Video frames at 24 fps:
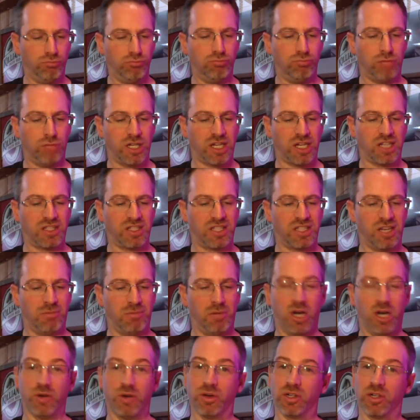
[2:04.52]
I'd say
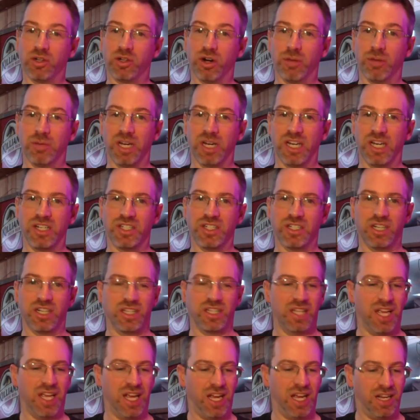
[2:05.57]
moderate carbonation on
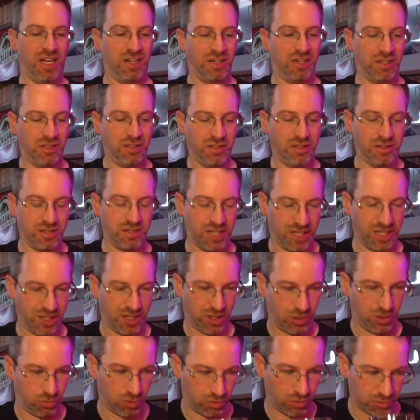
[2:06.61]
the head, taking the
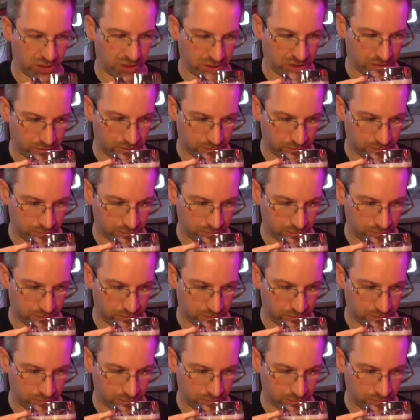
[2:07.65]
aroma.